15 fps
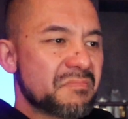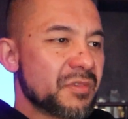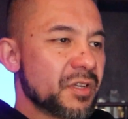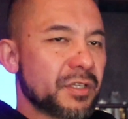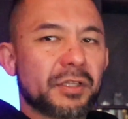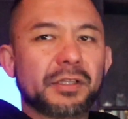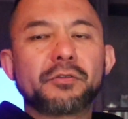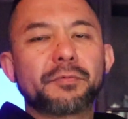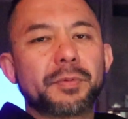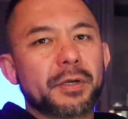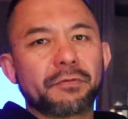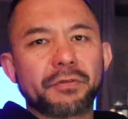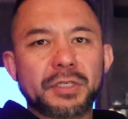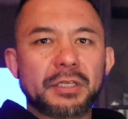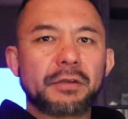little bit
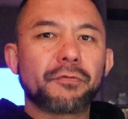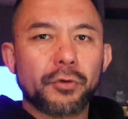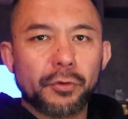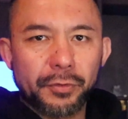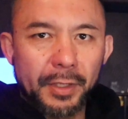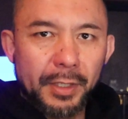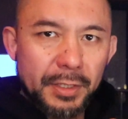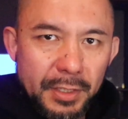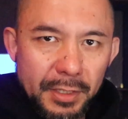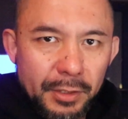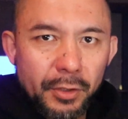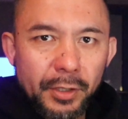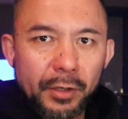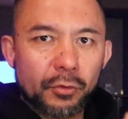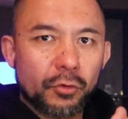of a sniffle. You think it's just
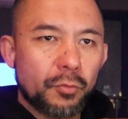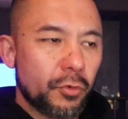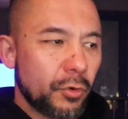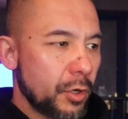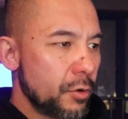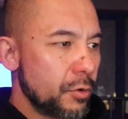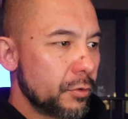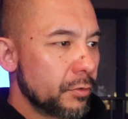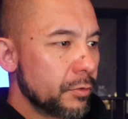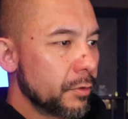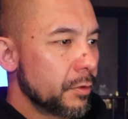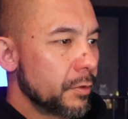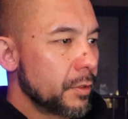like a normal cold.